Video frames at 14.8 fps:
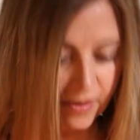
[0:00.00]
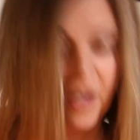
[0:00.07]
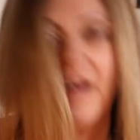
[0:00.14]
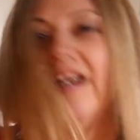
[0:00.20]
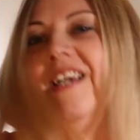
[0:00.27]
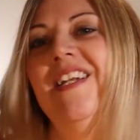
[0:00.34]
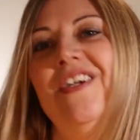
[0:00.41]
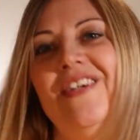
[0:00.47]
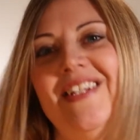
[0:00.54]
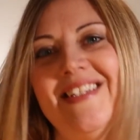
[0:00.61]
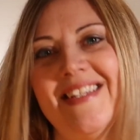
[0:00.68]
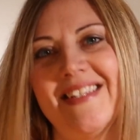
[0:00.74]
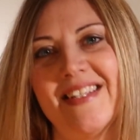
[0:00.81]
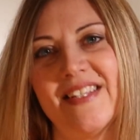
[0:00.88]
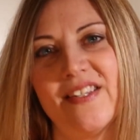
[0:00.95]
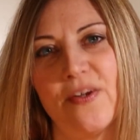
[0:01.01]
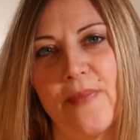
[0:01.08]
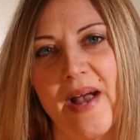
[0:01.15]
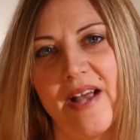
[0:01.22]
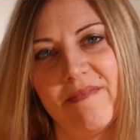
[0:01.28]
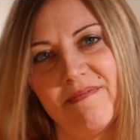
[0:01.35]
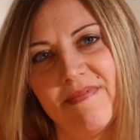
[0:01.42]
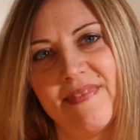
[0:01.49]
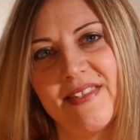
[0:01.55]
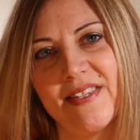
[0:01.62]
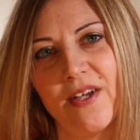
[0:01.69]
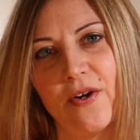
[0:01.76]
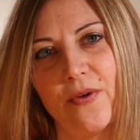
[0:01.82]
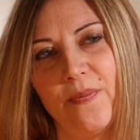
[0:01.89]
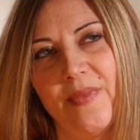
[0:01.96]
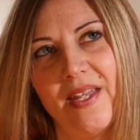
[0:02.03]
All right, you know, this isn't so bad. So